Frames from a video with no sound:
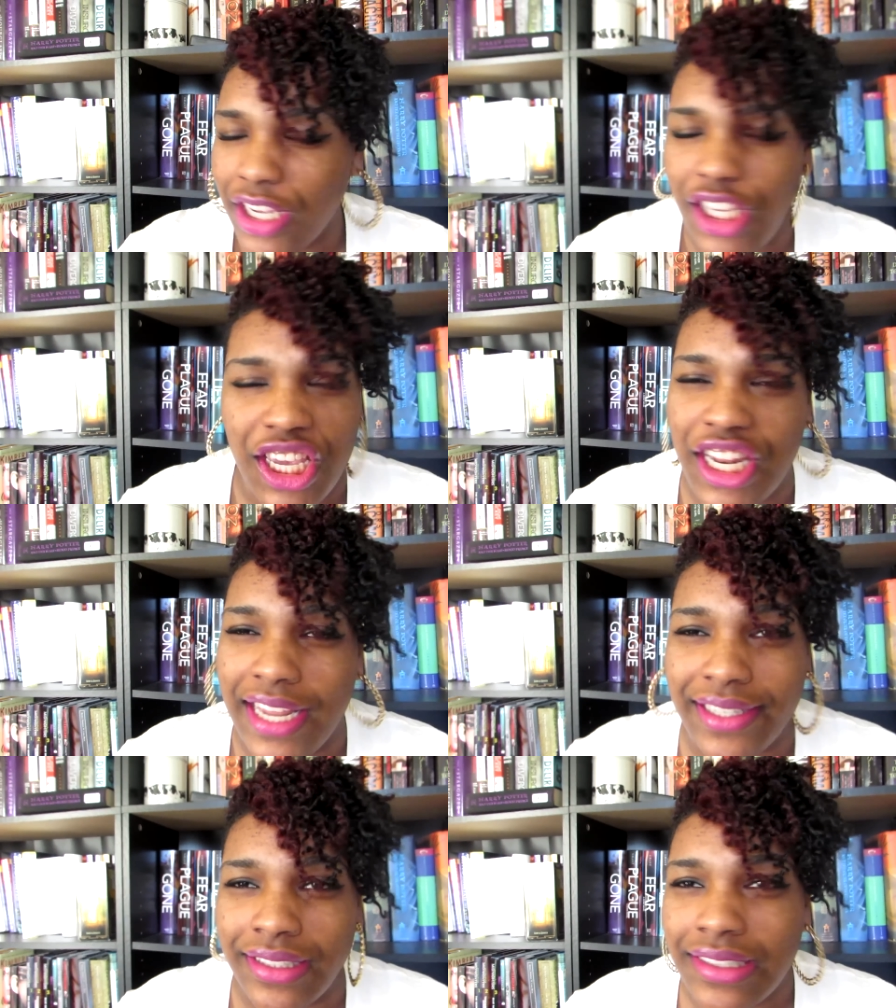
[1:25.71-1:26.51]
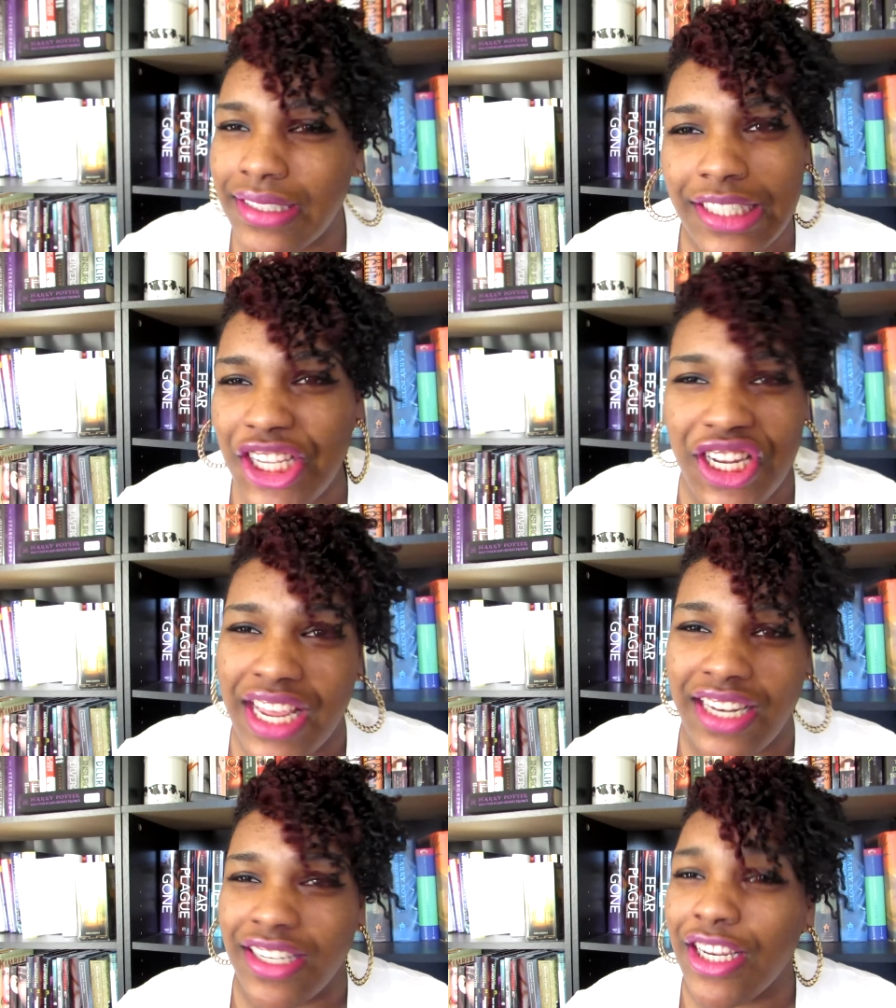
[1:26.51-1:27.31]
you didn't. You
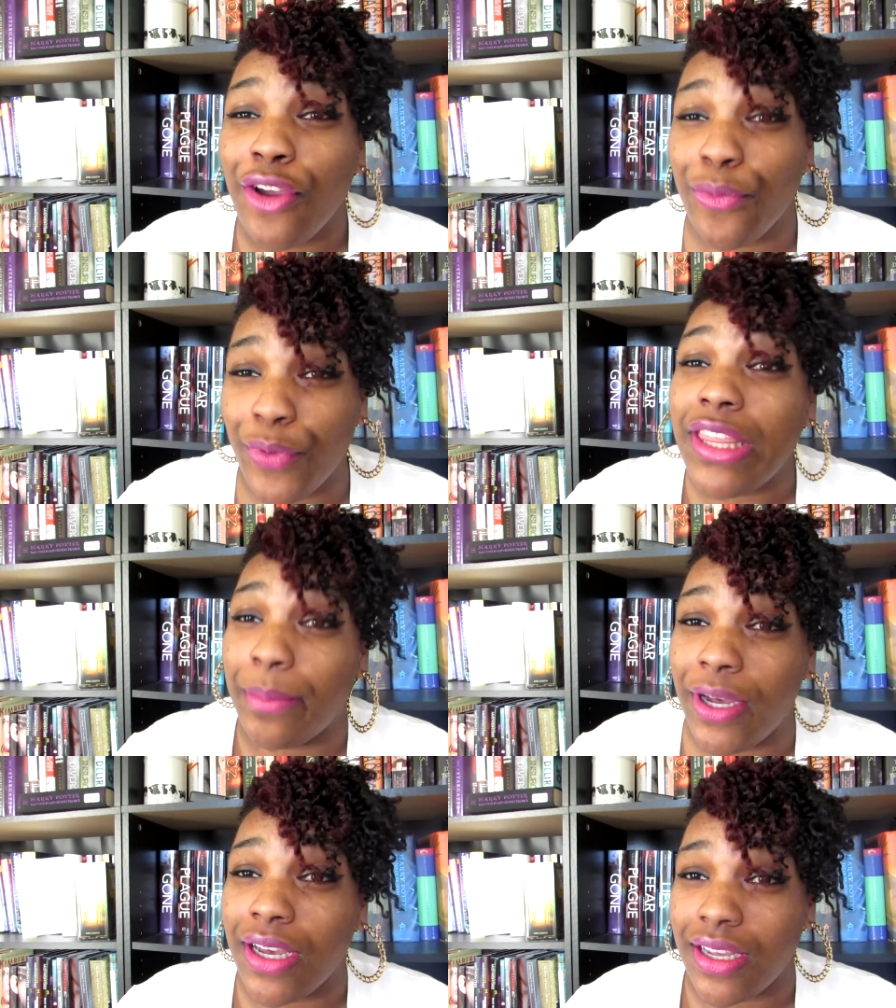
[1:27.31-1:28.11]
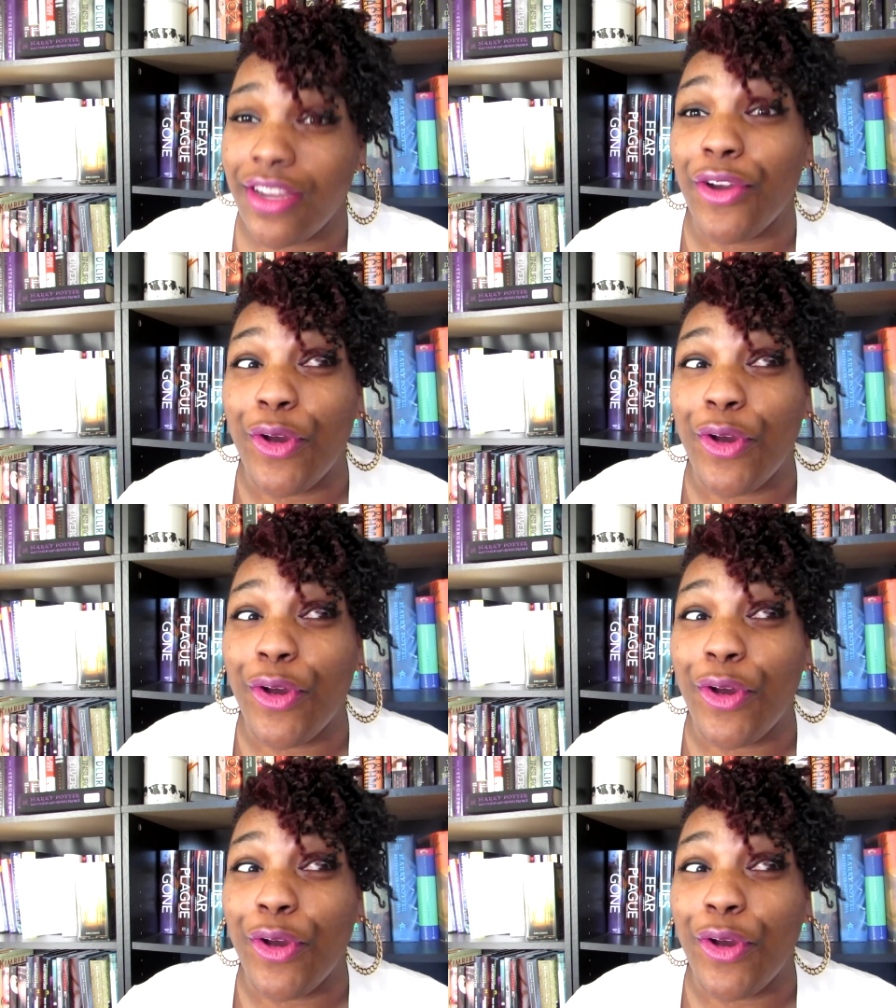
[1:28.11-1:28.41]
didn't. Read the book.